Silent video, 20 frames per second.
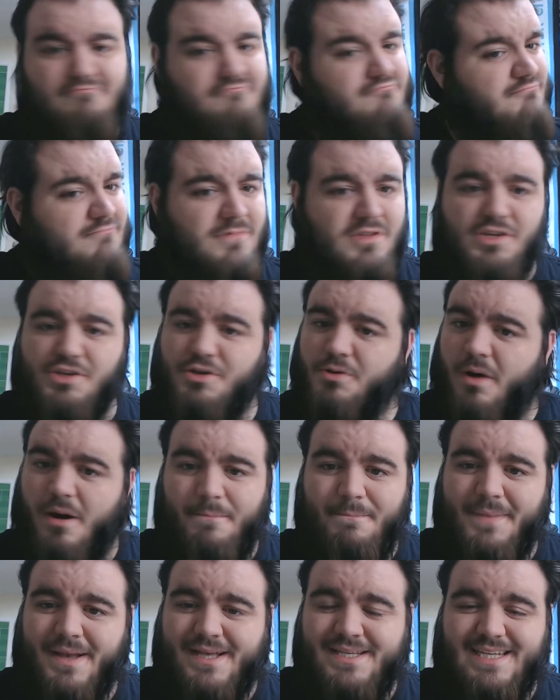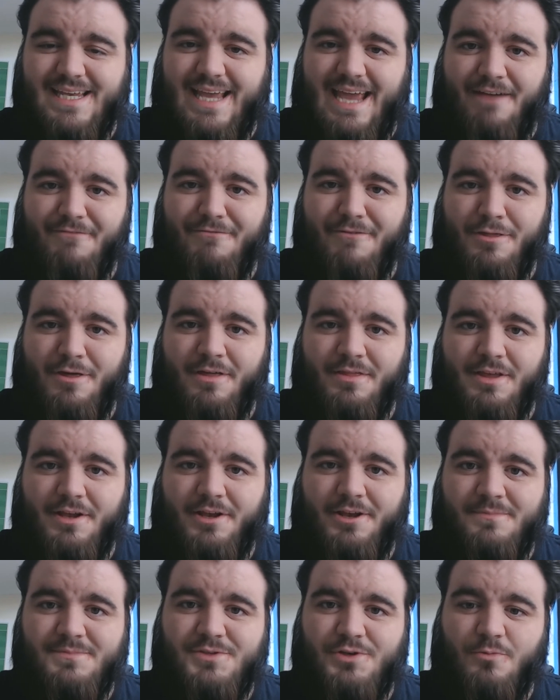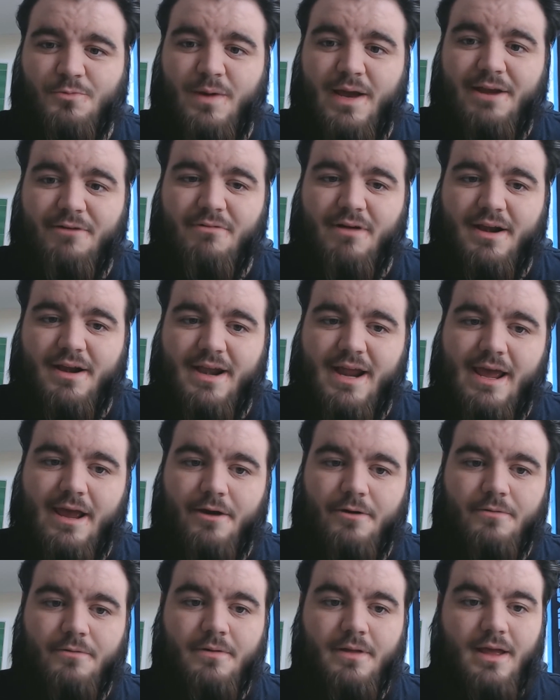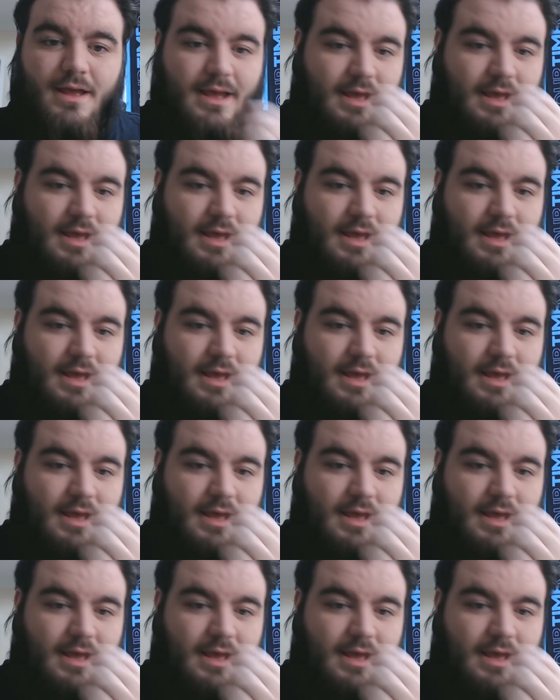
you are missing everything that comes your way right now.